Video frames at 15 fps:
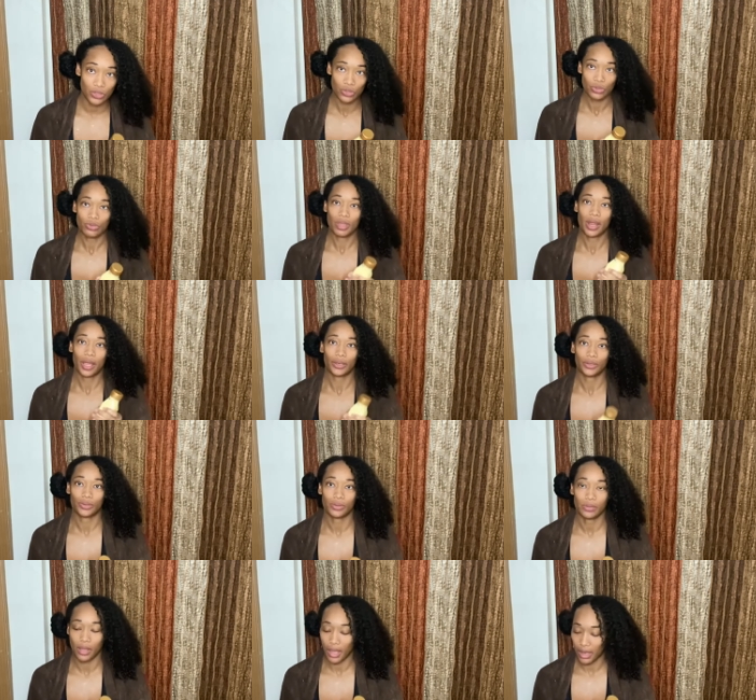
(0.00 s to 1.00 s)
too that I do
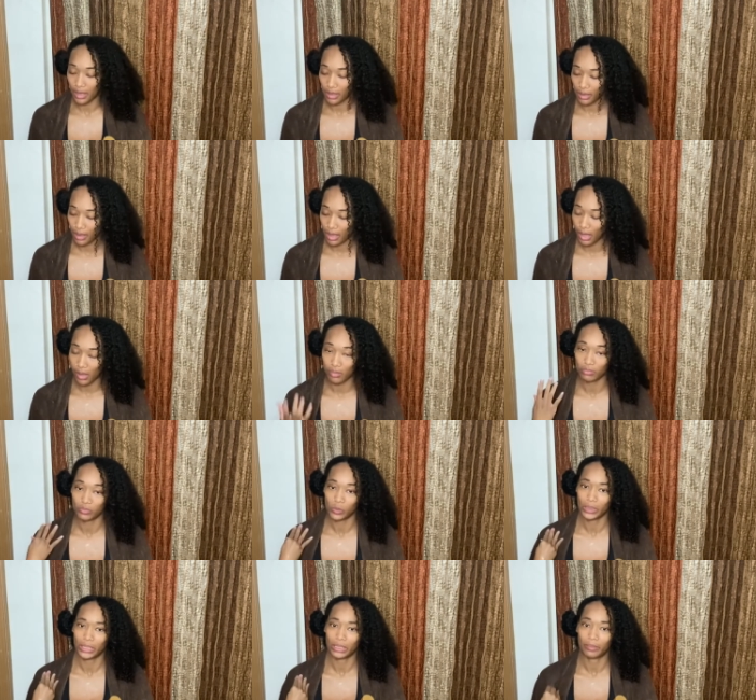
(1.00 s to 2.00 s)
like
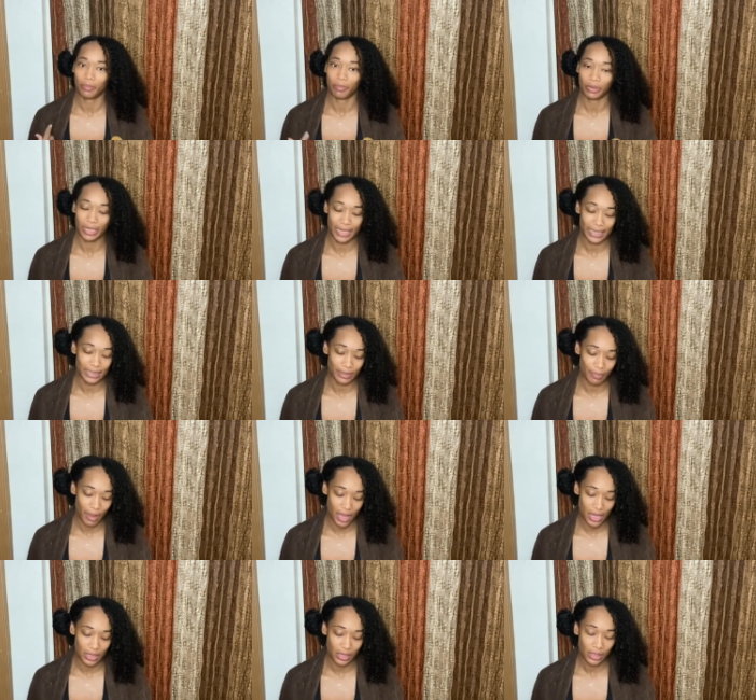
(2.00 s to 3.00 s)
when brands
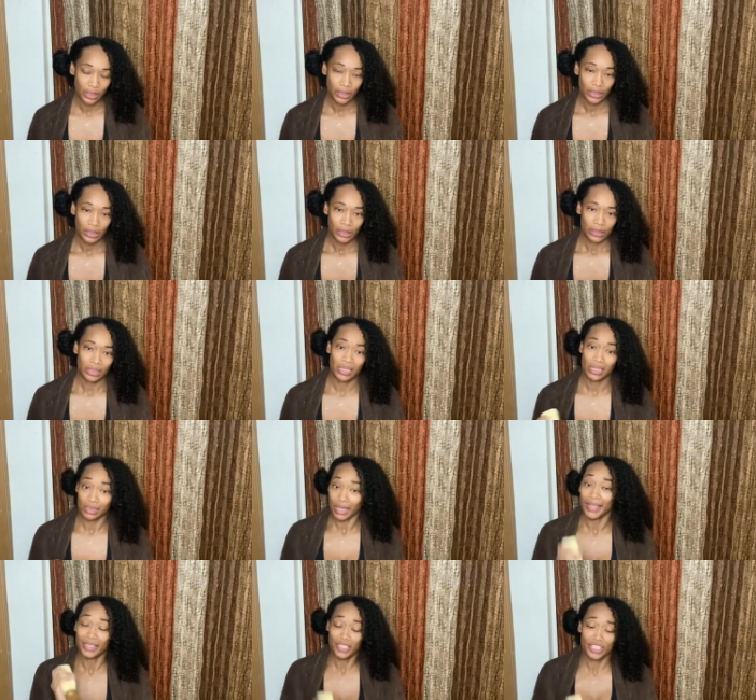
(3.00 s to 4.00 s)
make
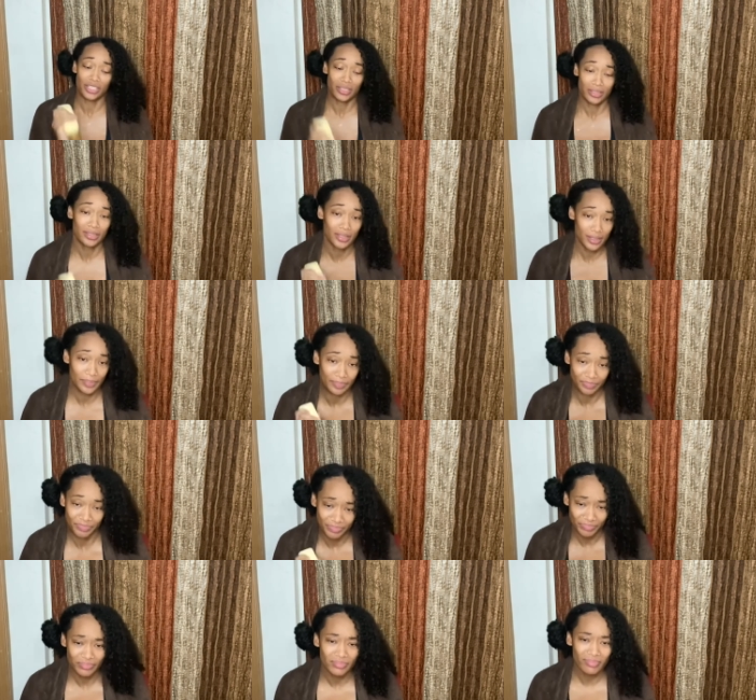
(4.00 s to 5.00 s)
collections.
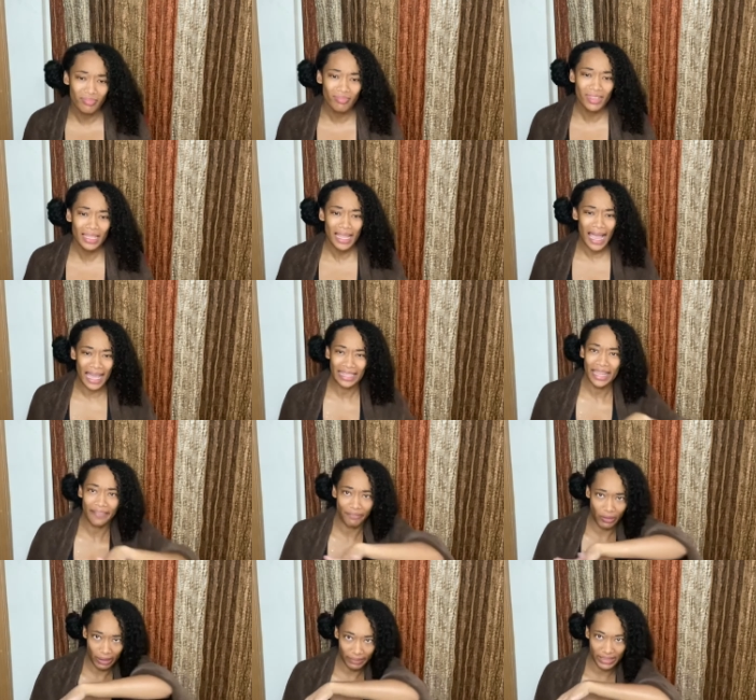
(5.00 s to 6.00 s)
I like
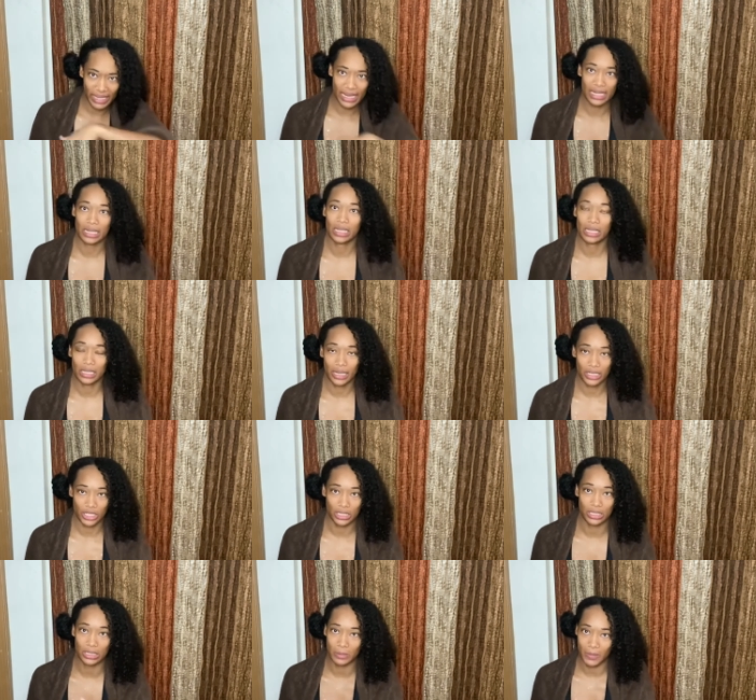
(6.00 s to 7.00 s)
for everything in a collection
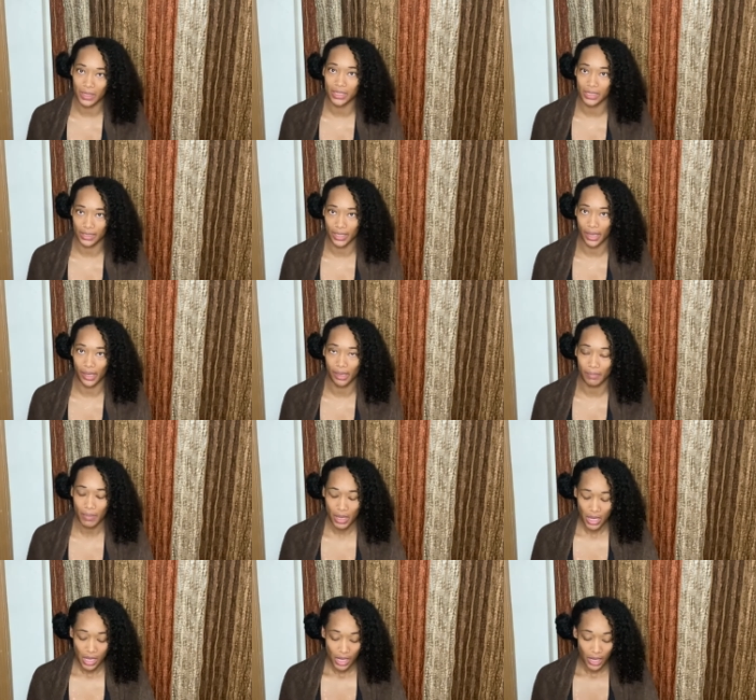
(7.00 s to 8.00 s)
to smell the same.
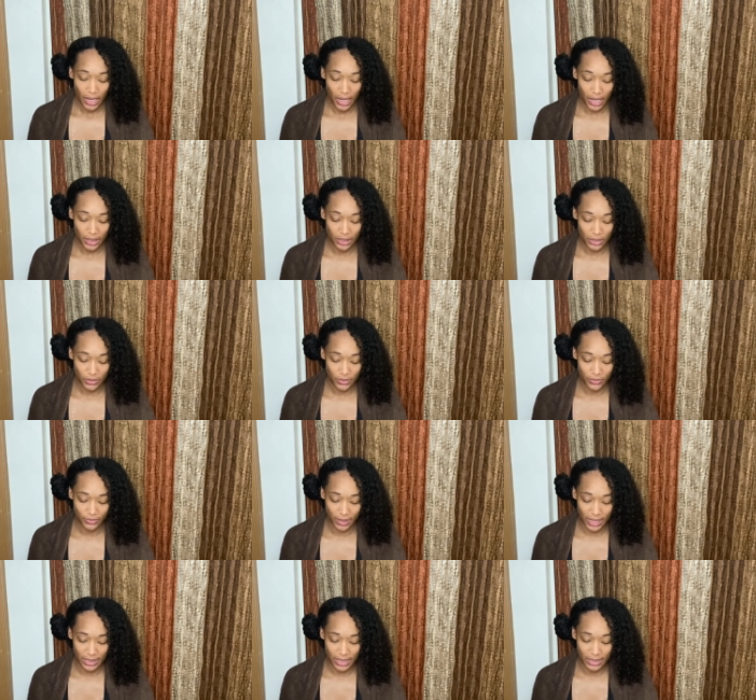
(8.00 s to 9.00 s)
I do
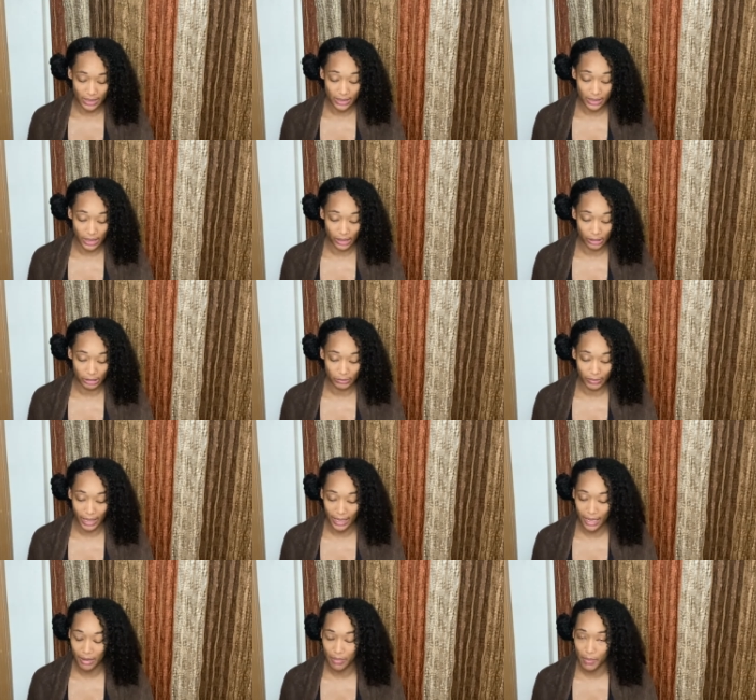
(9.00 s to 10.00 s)
find that some, I
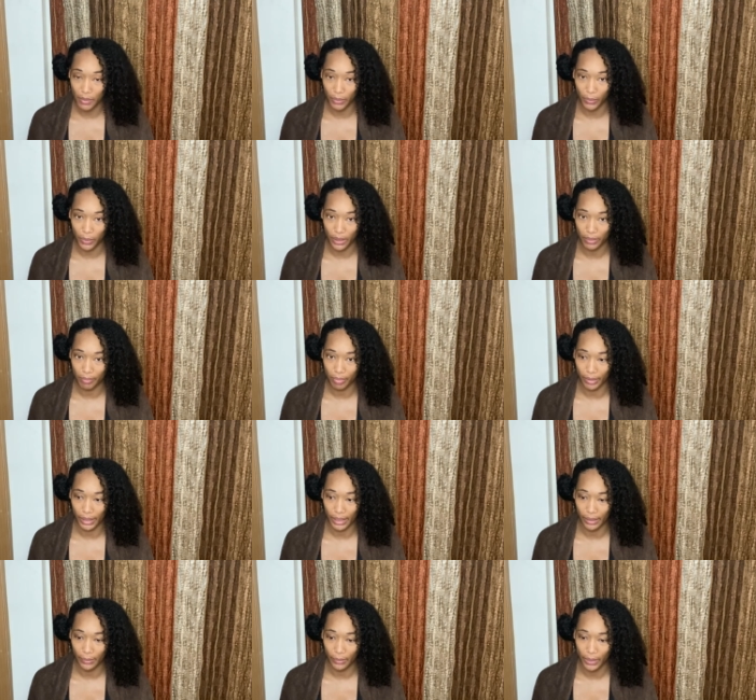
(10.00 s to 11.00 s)
can't remember what
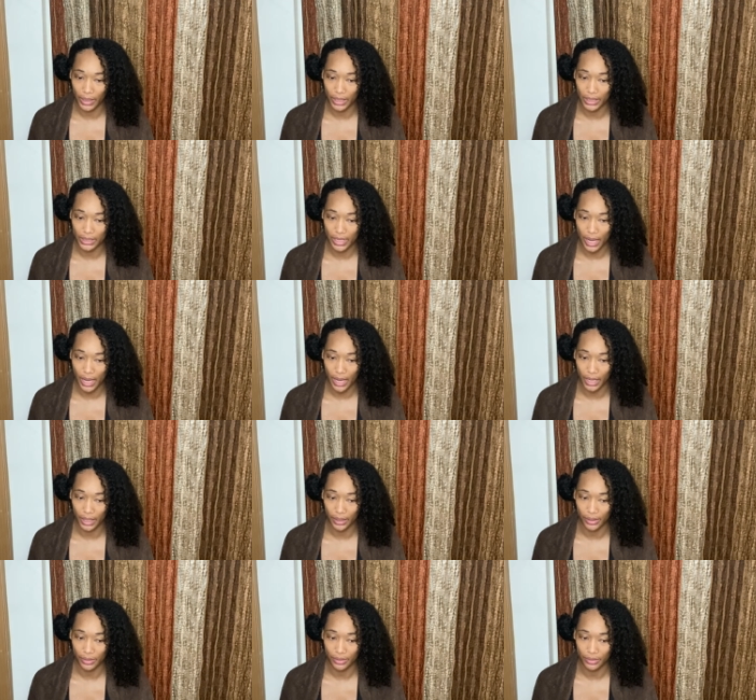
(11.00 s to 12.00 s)
brand it was that I had
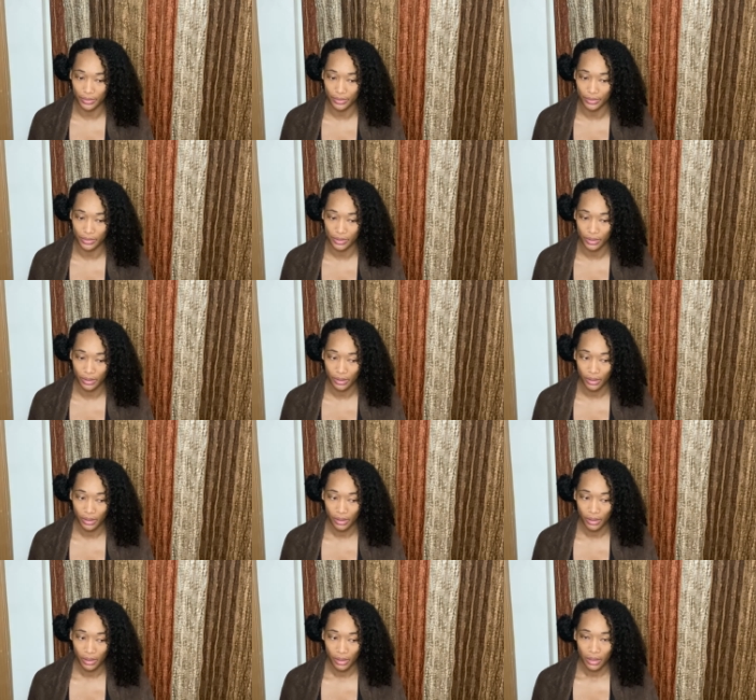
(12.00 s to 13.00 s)
used.
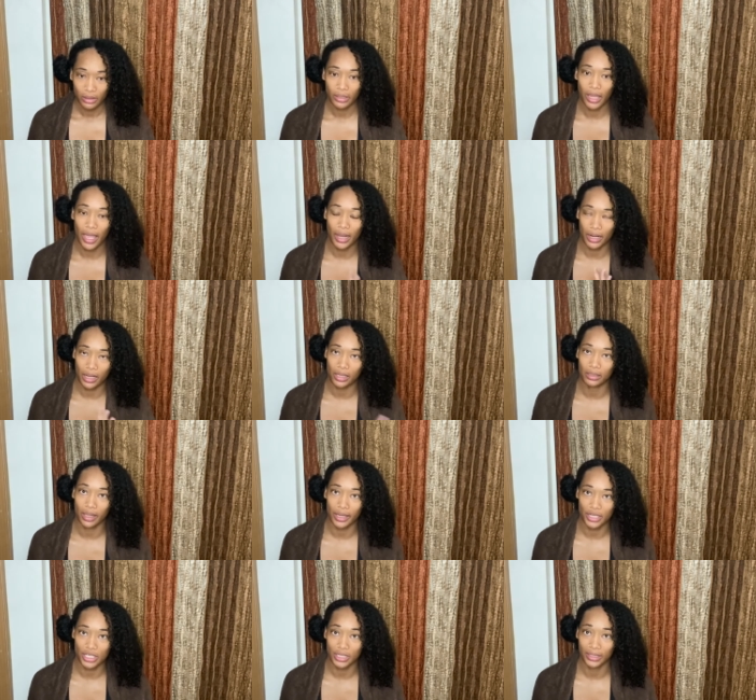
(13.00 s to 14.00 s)
They had a
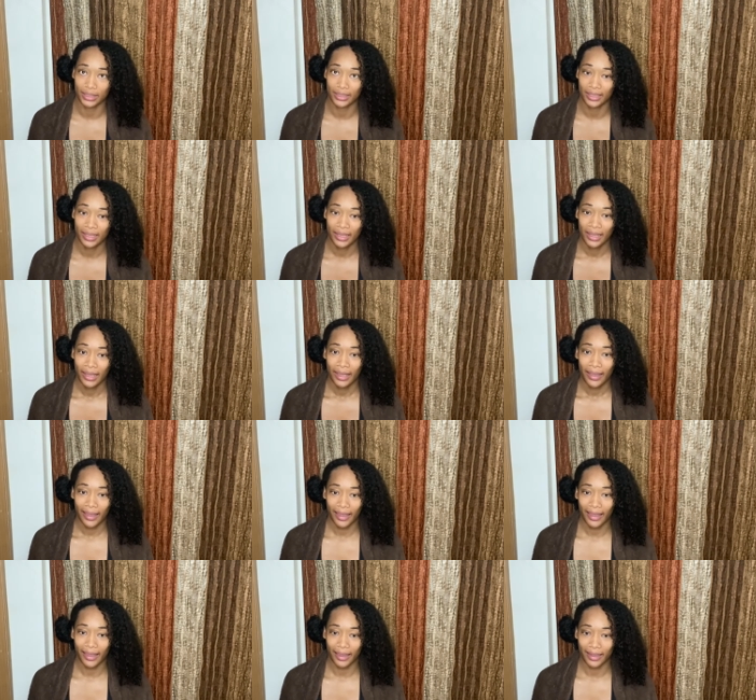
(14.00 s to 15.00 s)
collection
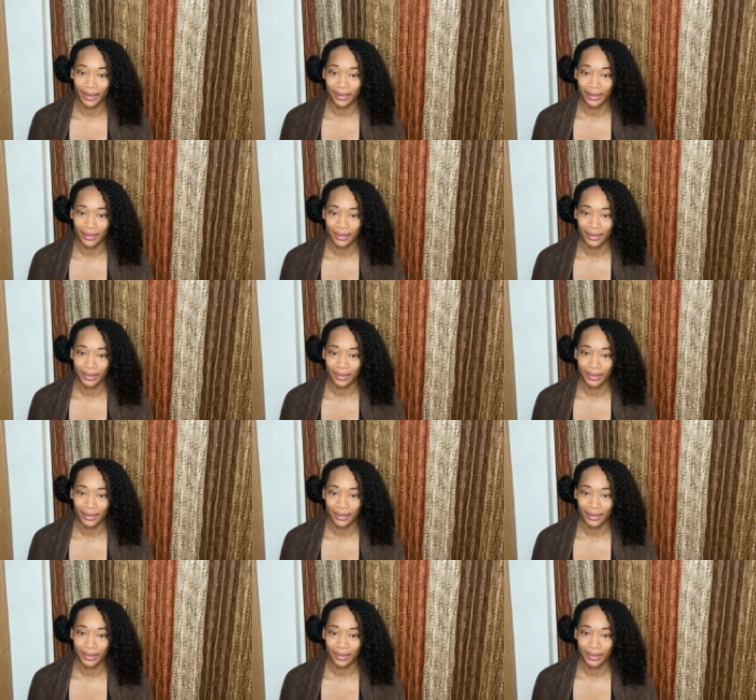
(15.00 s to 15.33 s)
and